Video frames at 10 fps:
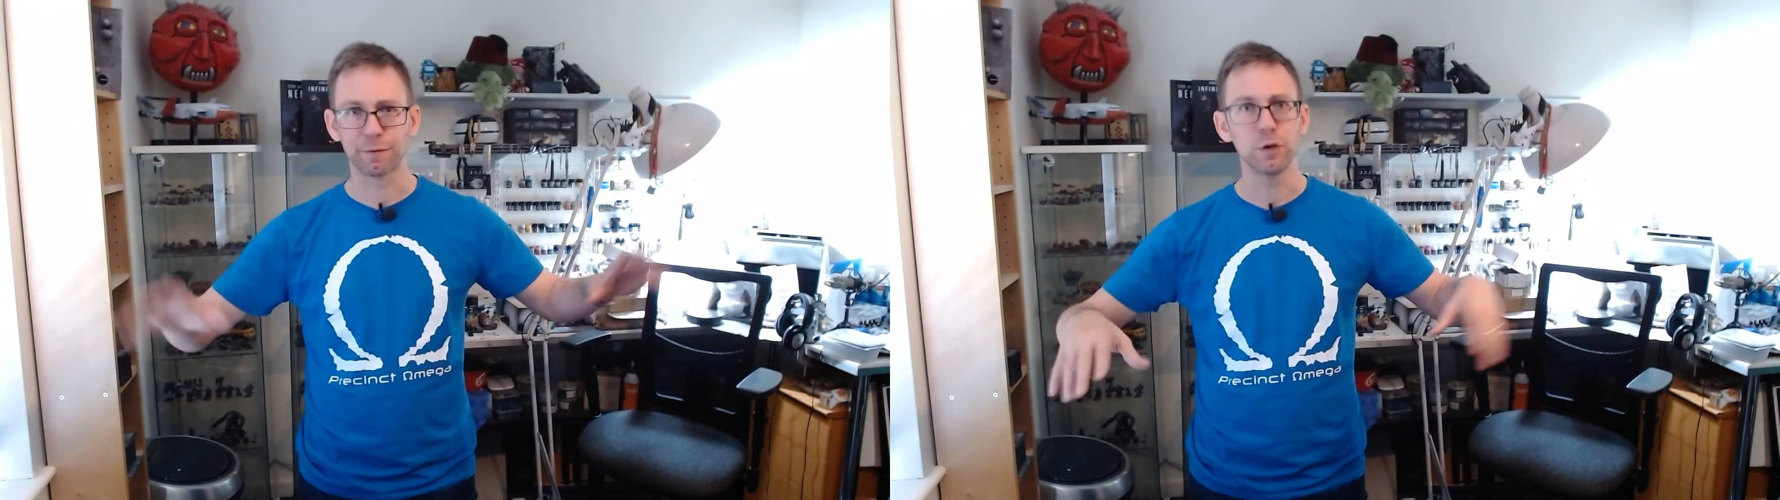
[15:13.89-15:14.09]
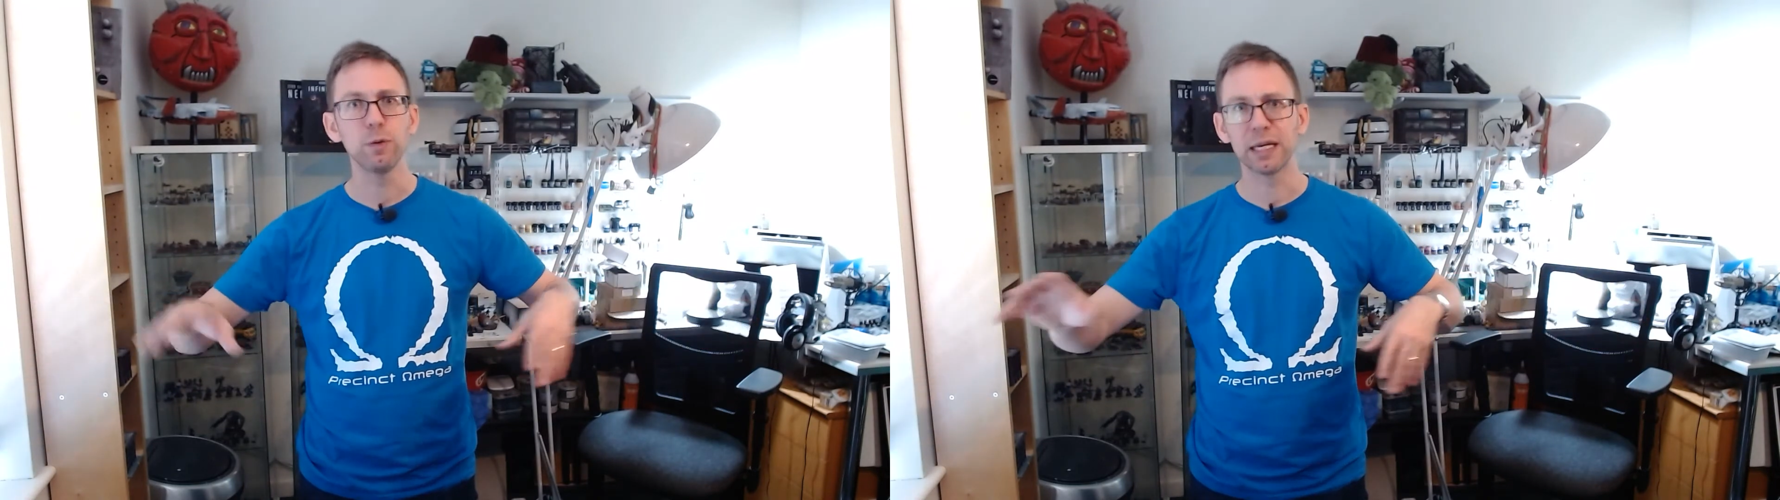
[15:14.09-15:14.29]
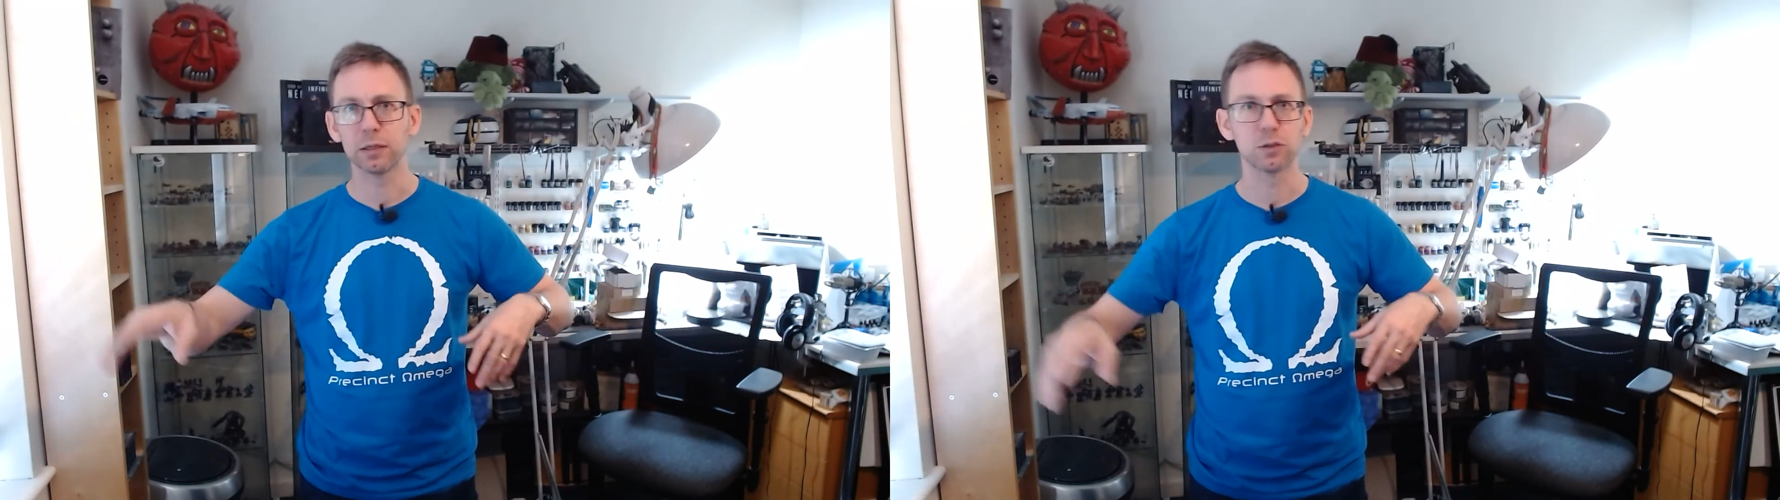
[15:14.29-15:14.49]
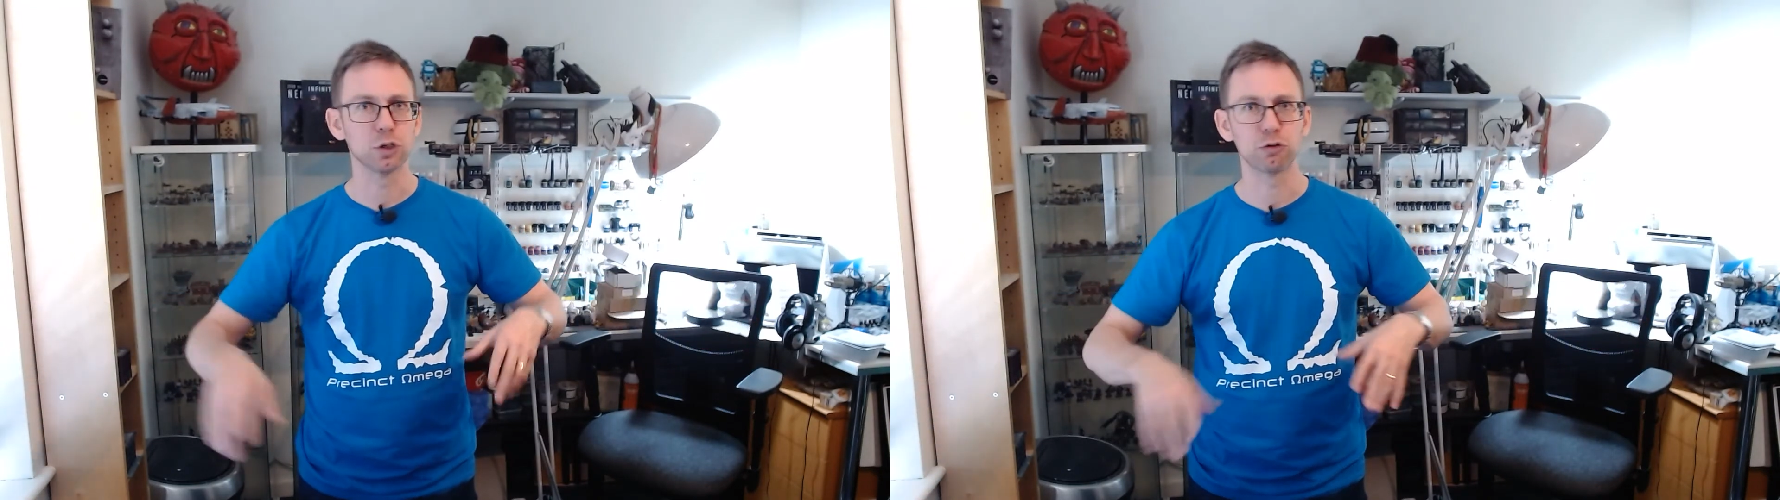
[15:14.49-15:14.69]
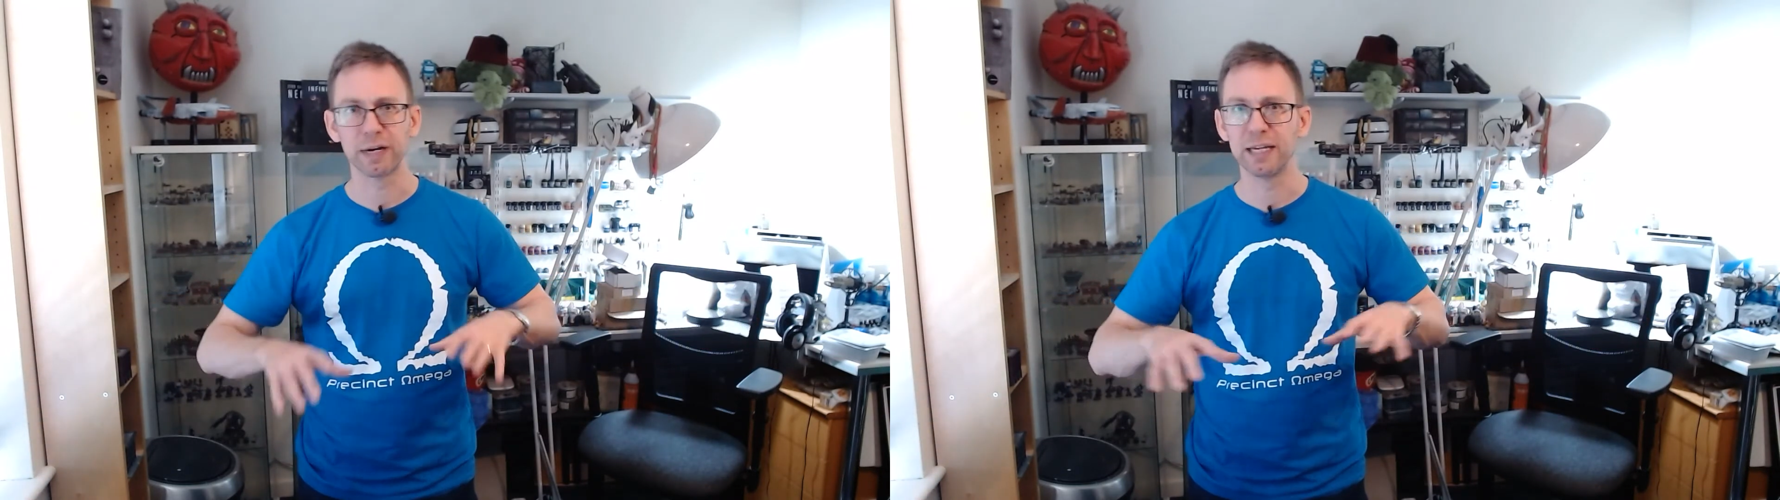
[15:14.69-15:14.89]
a few hills
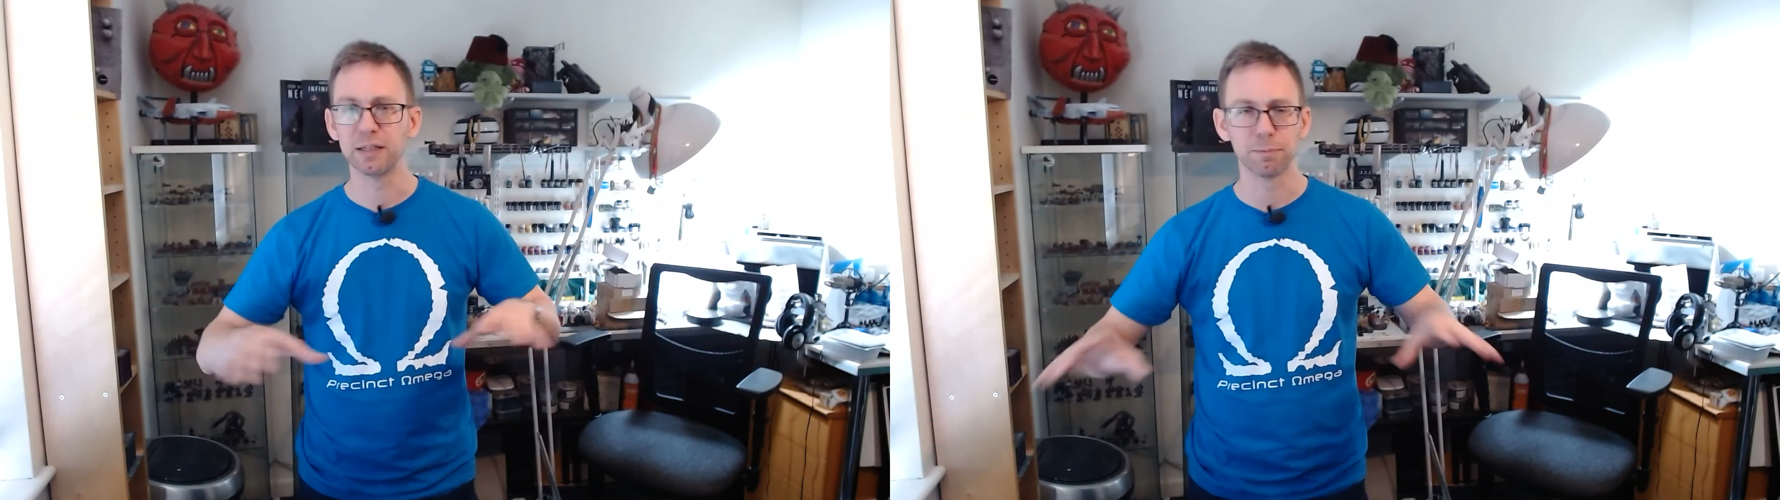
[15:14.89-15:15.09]
and trees,